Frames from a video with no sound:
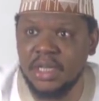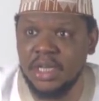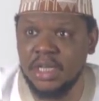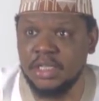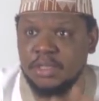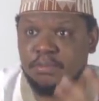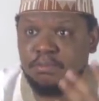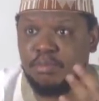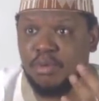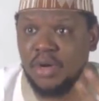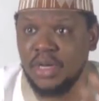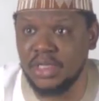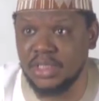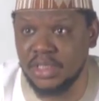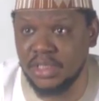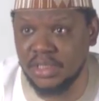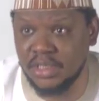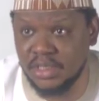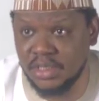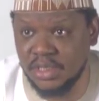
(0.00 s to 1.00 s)
It's
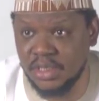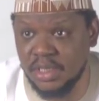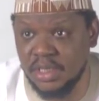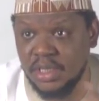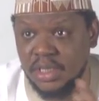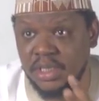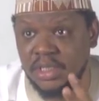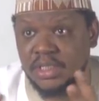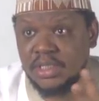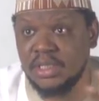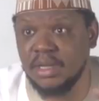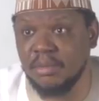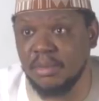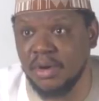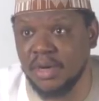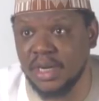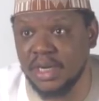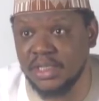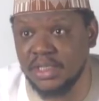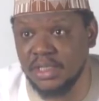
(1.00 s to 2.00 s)
politics. It's
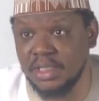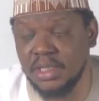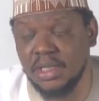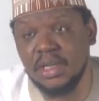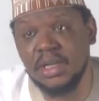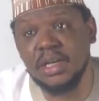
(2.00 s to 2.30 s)
democracy.